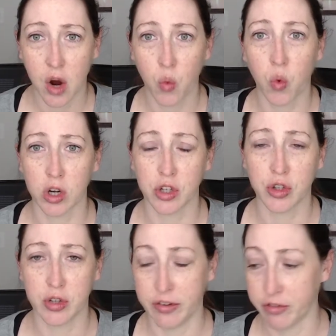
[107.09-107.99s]
were
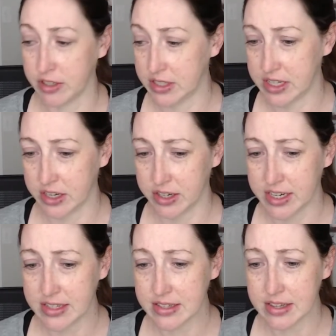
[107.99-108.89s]
two different
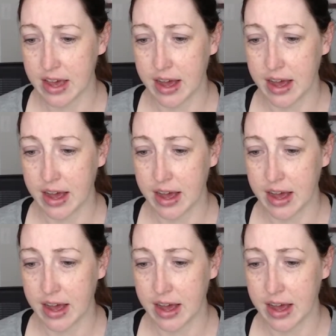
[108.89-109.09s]
series.